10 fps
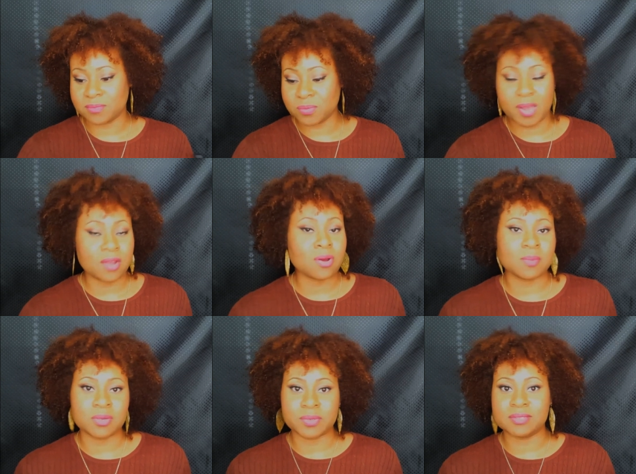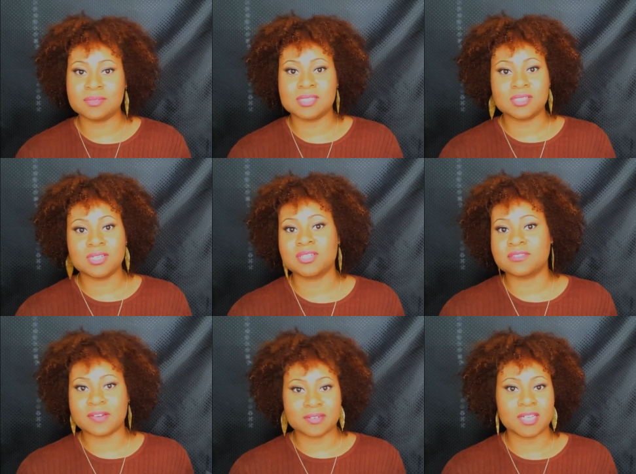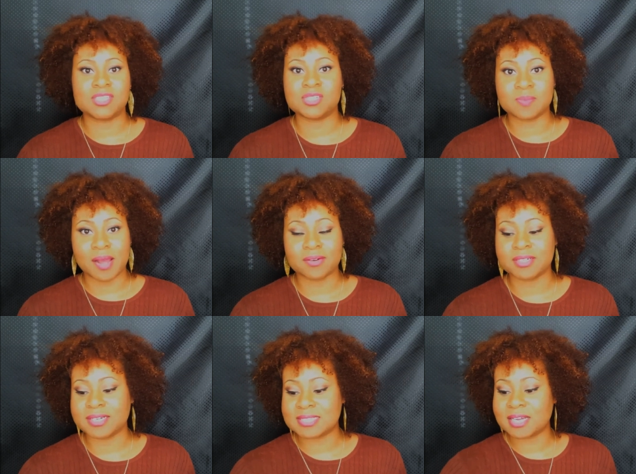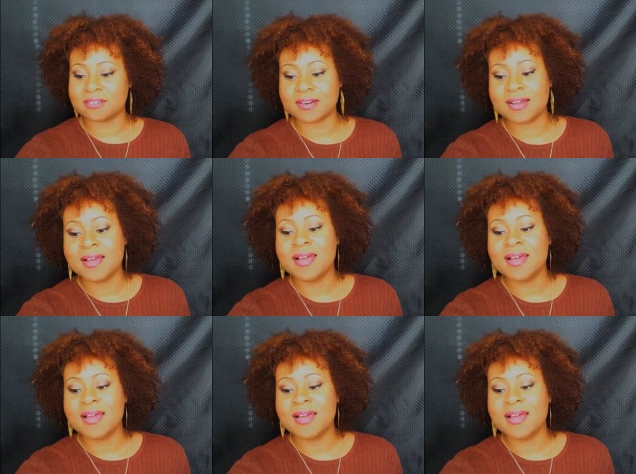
the way I normally would: concealer, foundation, powder, etc.